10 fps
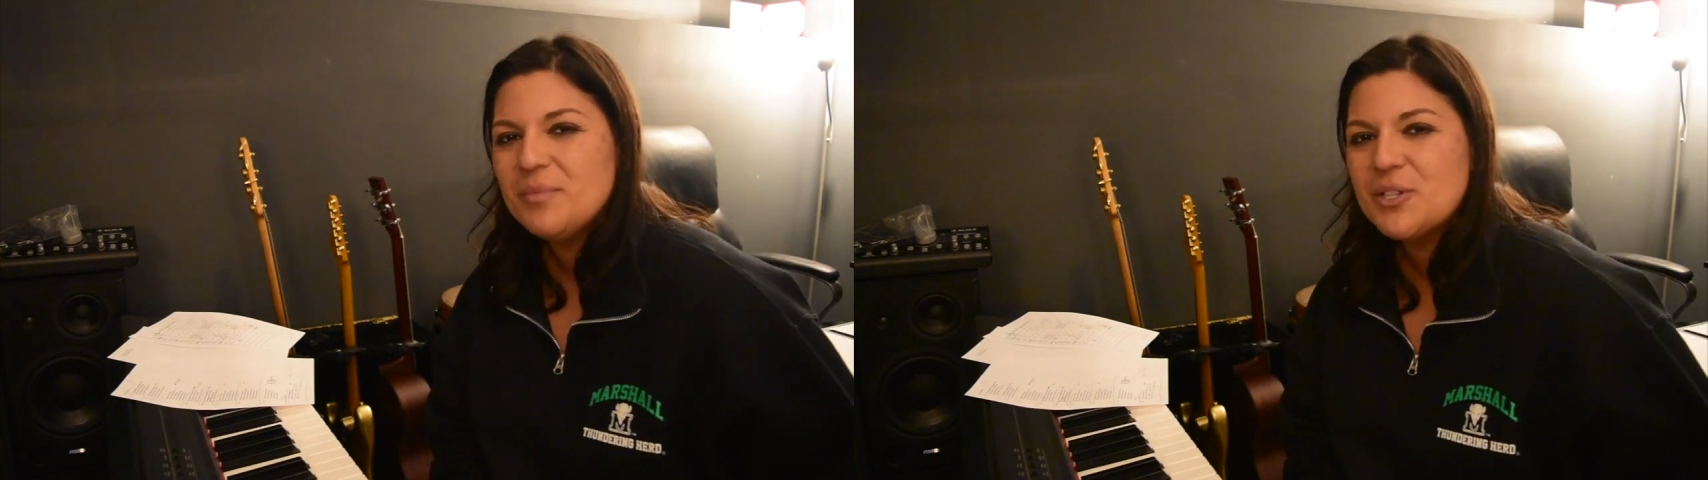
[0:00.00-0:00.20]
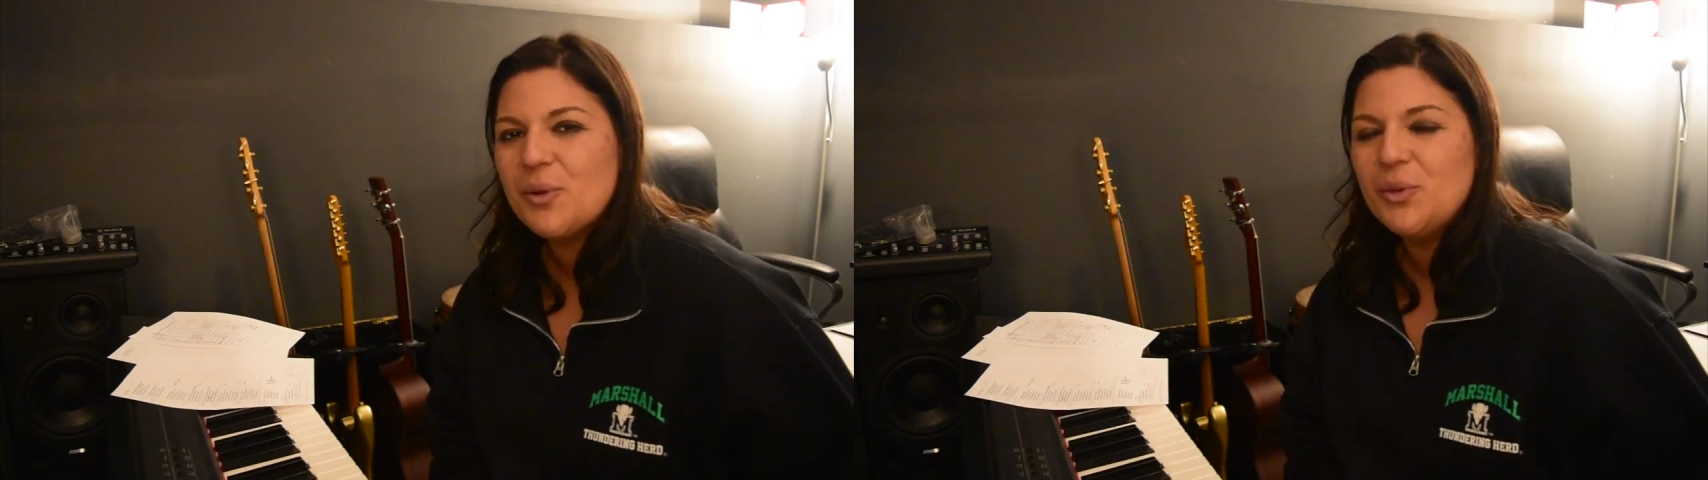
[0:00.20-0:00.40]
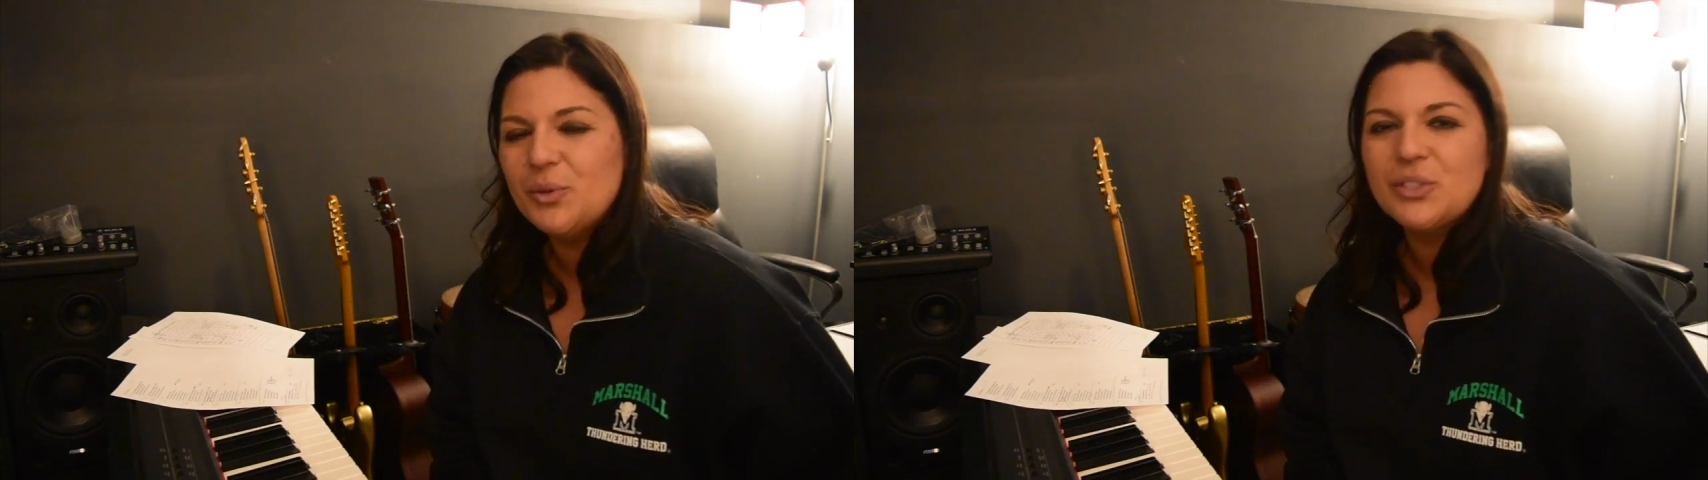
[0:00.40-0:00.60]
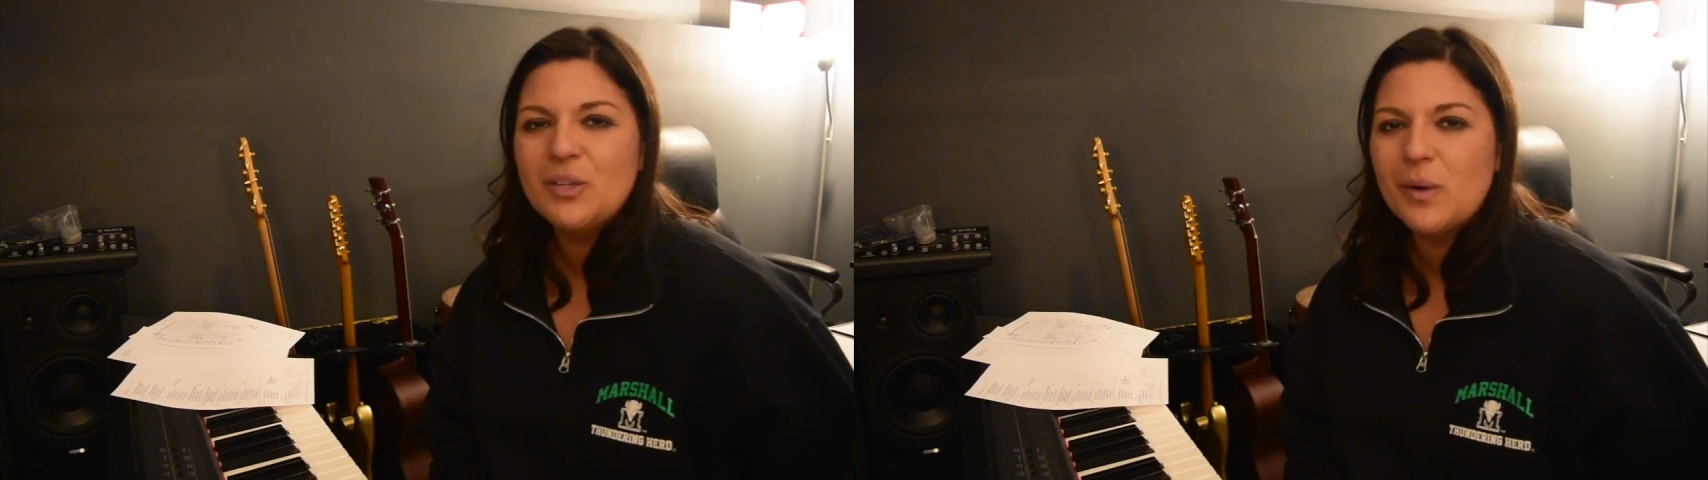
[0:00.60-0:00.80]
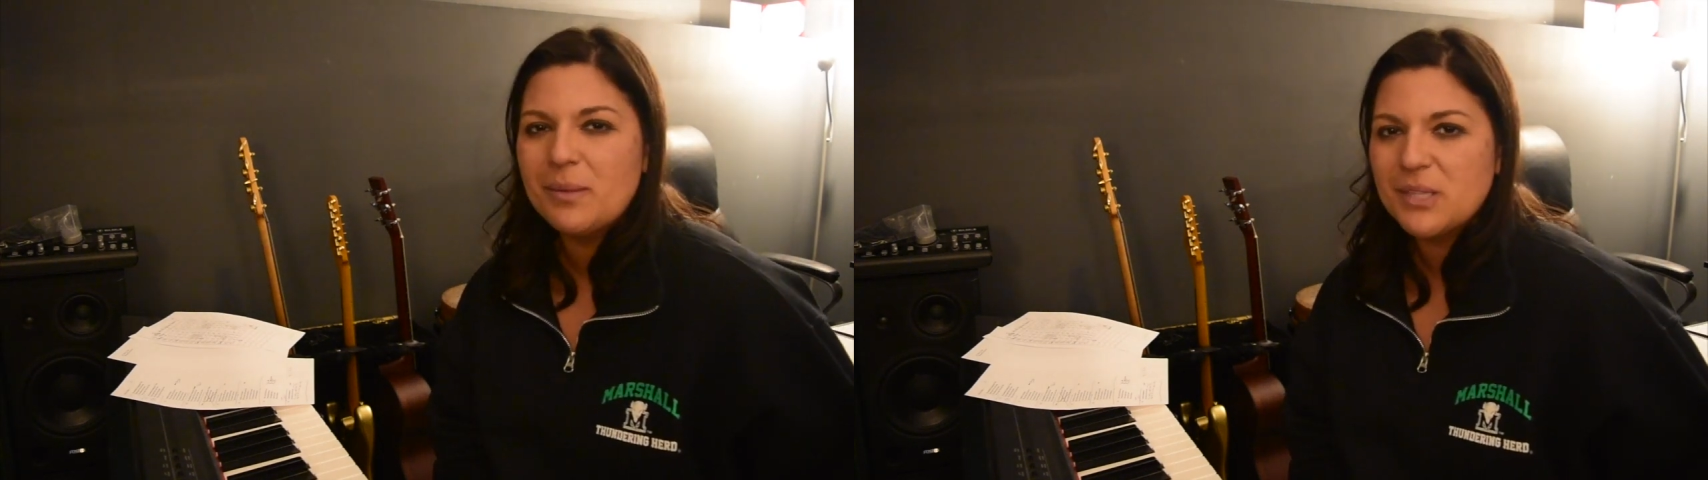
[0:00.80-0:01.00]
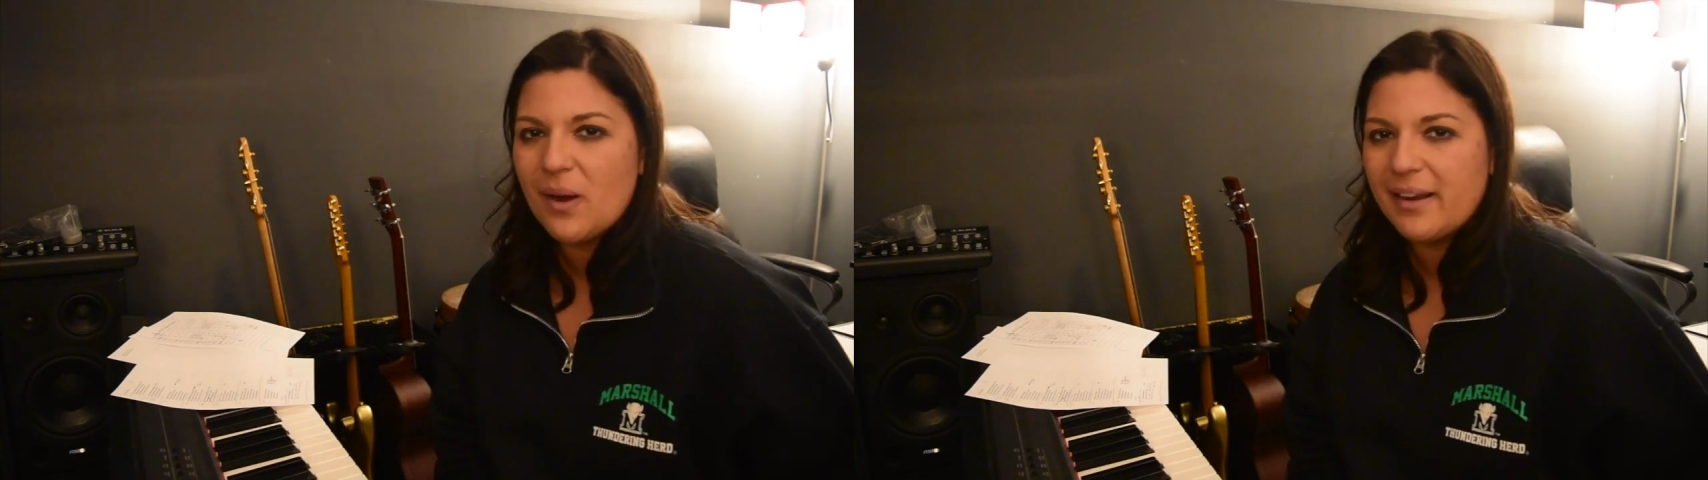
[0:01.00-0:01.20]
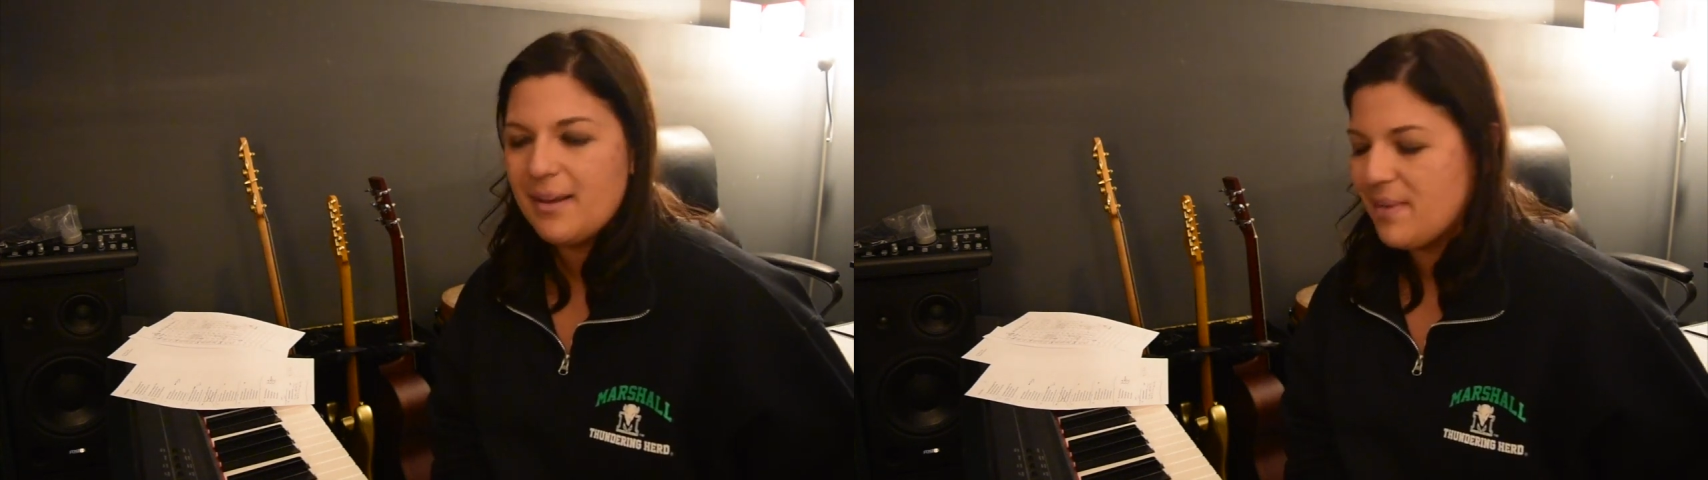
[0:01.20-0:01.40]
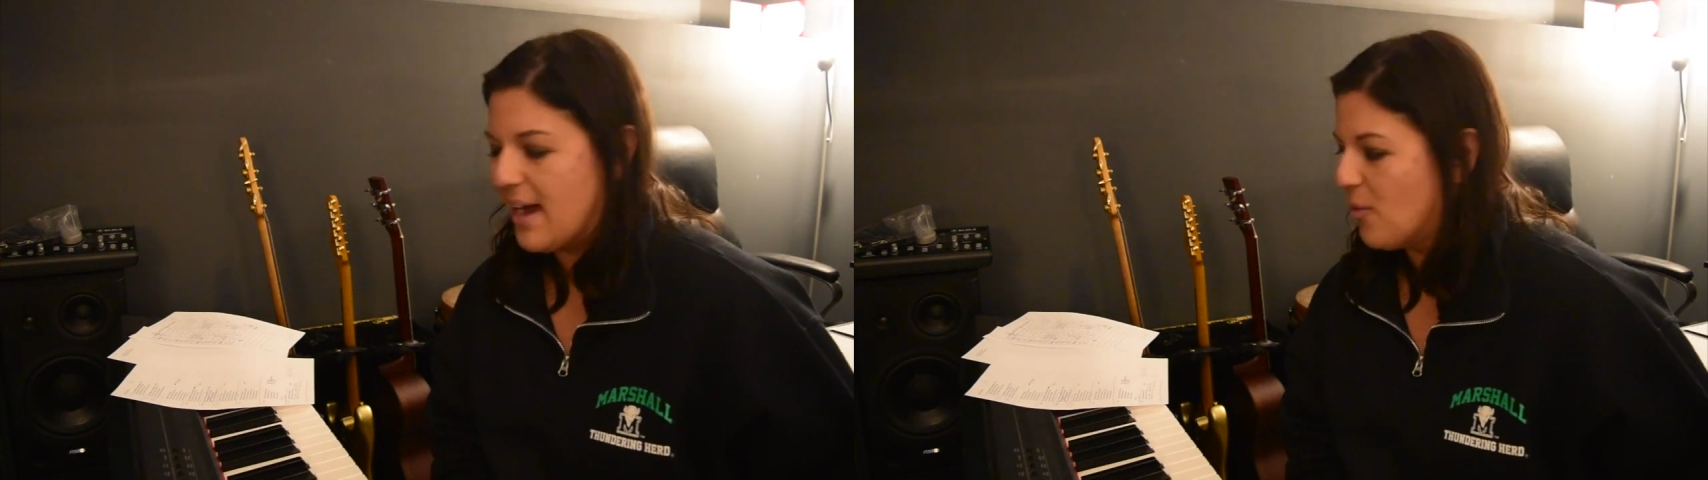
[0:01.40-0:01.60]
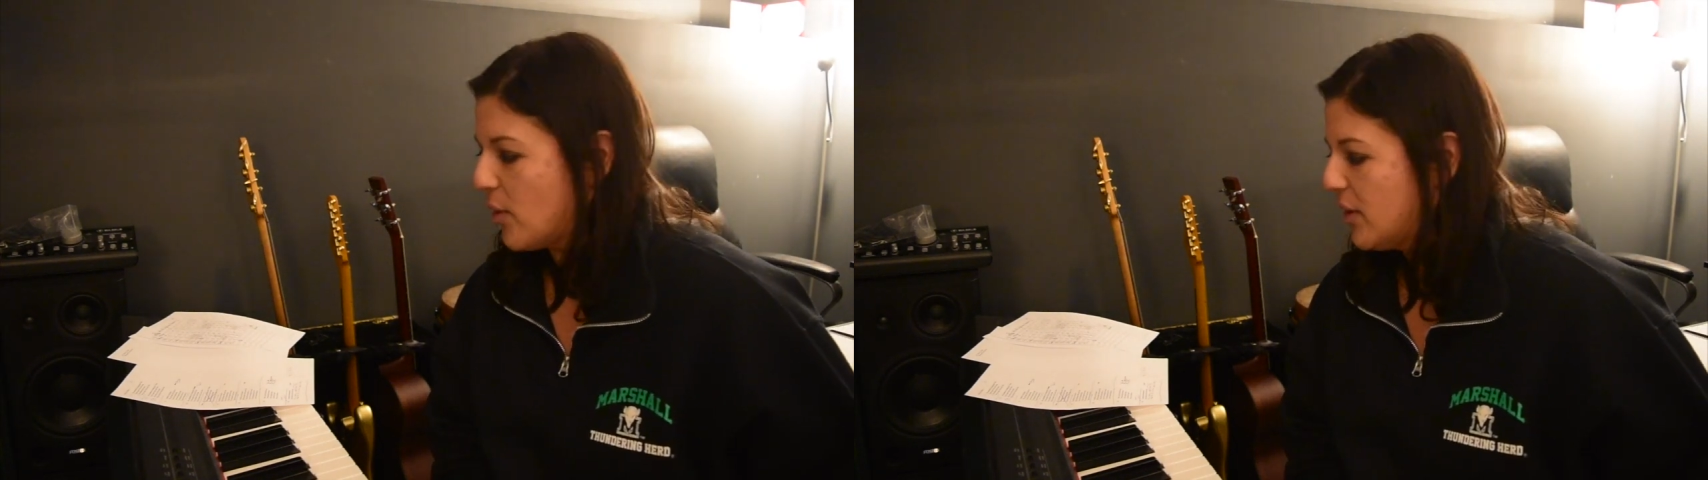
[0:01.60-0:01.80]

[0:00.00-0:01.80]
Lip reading: So you'll see what I'm talking about.